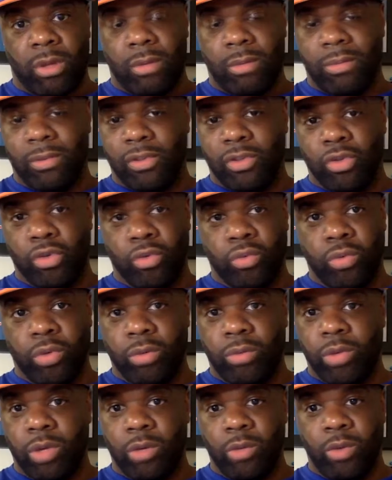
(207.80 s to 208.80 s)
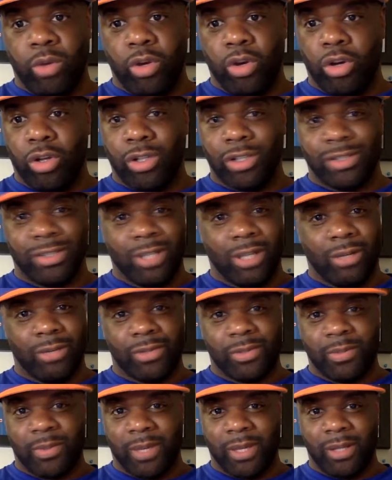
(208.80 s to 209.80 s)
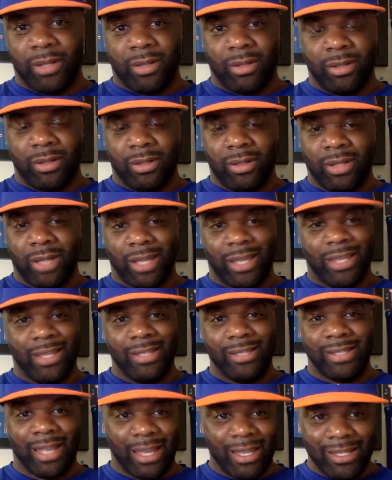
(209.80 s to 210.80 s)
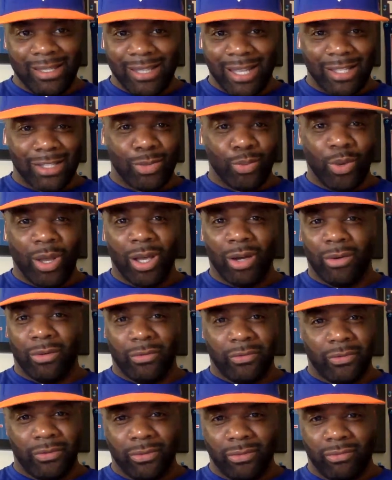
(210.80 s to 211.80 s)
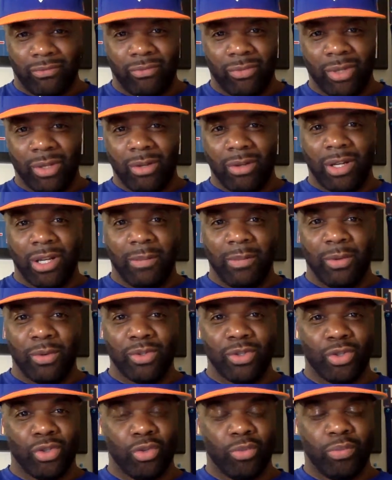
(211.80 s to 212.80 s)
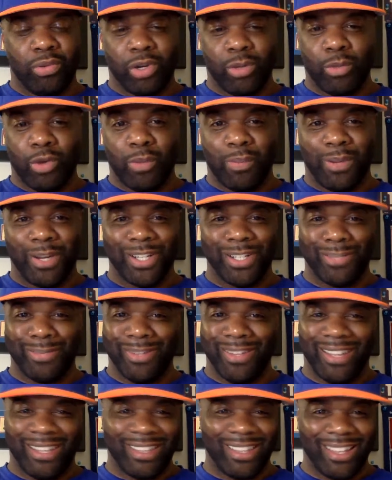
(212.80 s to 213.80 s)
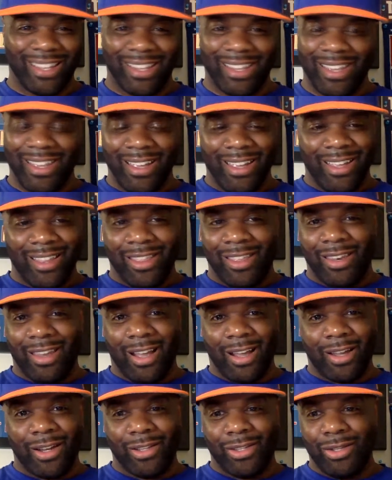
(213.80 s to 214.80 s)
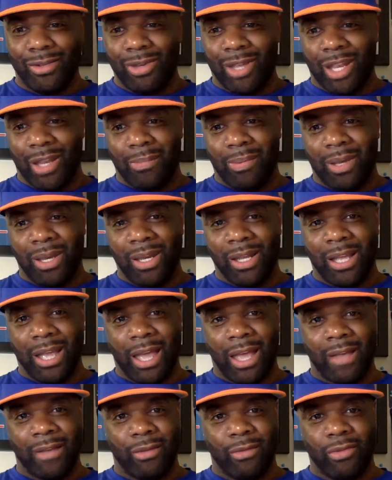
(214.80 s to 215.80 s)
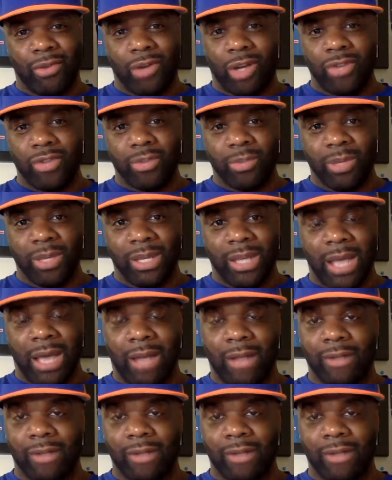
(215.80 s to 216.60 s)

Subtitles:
But dude, we're all adults, man. Like, he's not 12. You know what I mean? Who's gonna put him on punishment? Like, they're not gonna do that. They're paying a guy over $100 million.